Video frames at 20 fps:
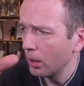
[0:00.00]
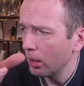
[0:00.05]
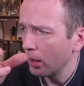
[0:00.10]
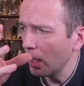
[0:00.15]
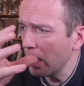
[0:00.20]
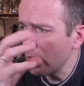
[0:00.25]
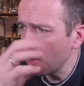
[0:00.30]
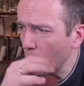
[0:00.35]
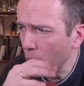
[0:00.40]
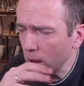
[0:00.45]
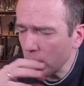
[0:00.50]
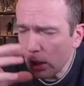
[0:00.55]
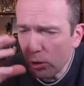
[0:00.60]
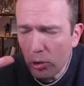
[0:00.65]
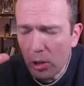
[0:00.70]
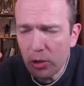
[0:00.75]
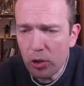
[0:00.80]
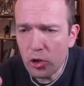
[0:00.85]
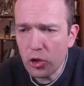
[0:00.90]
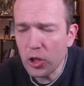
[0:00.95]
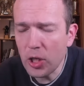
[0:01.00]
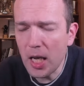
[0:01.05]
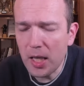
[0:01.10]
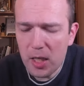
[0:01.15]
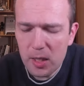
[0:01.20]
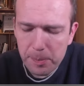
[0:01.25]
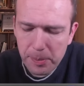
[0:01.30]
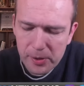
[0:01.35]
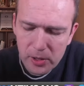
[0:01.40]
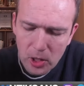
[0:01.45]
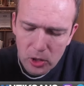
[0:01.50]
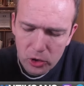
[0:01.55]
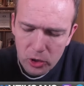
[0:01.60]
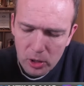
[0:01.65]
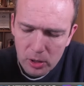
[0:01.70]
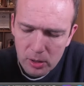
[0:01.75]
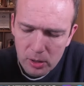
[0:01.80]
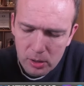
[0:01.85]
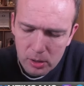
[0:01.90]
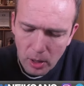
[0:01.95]
in order to understand this
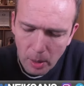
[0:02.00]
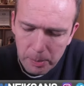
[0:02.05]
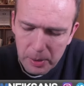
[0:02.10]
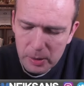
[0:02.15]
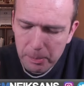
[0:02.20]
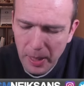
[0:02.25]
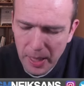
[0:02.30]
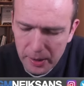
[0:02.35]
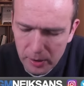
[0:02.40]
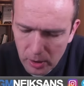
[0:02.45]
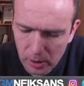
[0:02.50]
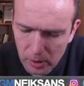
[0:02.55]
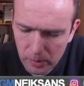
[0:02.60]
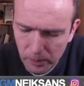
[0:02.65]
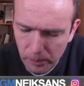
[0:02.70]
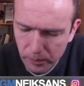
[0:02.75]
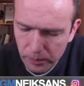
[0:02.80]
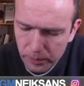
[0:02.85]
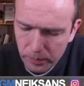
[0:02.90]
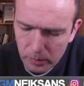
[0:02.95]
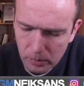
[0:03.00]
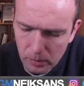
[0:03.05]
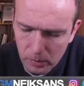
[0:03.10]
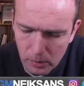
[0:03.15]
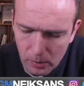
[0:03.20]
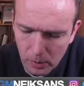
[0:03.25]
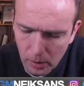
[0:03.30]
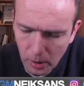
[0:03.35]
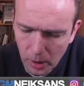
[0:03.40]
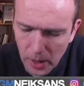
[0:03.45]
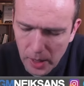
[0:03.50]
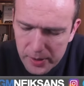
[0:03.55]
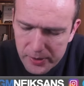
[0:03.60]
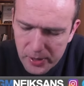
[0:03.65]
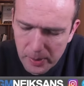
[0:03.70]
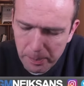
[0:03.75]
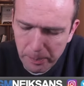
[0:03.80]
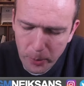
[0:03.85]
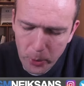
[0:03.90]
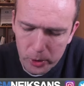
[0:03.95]
position a bit better,
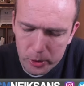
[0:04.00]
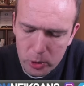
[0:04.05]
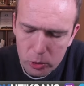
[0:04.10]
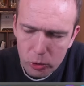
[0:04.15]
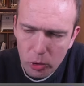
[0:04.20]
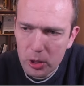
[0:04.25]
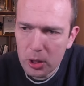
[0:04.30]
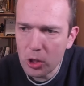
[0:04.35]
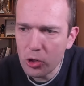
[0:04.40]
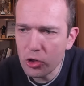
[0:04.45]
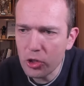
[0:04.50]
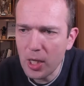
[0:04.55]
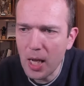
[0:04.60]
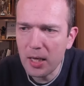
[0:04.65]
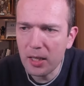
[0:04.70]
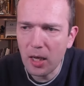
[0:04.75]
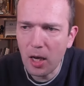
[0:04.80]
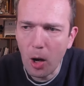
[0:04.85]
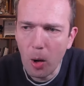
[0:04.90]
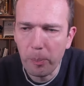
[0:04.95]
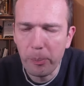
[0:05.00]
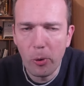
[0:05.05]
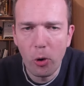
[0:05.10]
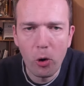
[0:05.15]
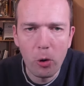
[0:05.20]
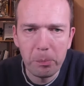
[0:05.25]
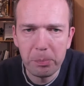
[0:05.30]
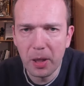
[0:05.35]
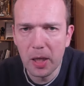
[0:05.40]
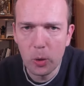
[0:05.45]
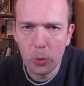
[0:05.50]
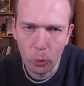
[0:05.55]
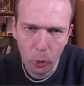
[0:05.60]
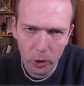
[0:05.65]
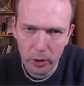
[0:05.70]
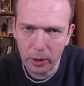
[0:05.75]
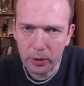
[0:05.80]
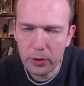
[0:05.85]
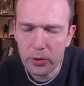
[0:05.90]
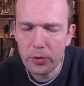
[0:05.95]
it's important to understand how pawn play
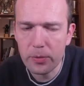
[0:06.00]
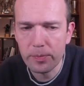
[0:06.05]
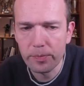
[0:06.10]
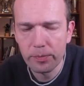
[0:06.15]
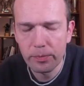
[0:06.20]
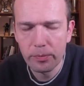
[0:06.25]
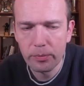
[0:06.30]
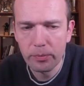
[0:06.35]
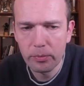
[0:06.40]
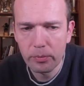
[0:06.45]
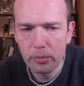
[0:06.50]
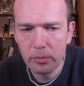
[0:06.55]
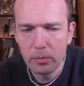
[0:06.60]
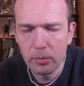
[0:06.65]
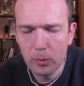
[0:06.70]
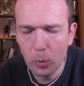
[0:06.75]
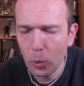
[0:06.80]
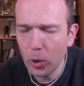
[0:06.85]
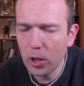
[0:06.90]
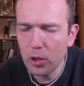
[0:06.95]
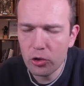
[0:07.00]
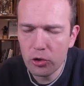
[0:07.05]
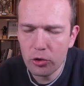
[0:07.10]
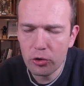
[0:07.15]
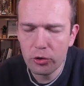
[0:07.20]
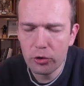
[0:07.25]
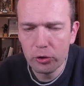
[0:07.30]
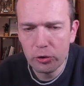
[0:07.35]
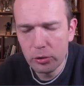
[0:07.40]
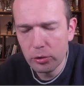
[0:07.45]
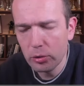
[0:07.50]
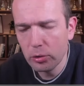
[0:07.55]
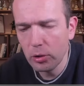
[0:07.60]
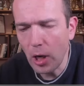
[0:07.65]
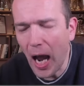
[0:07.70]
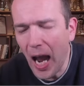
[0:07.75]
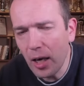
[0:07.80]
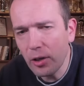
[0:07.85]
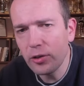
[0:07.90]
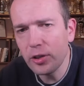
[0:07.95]
works, which
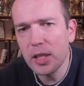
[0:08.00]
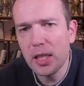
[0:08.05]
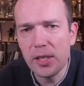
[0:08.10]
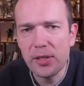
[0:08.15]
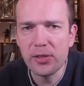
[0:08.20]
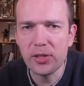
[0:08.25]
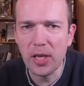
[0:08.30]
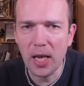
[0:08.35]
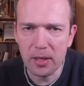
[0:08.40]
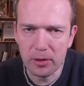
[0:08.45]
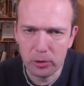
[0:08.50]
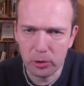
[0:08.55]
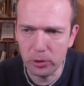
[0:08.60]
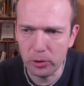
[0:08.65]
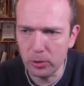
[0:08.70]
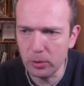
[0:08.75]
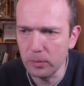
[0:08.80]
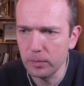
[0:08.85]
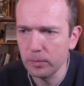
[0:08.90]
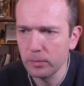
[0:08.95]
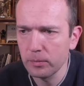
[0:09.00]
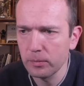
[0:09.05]
I already said to you.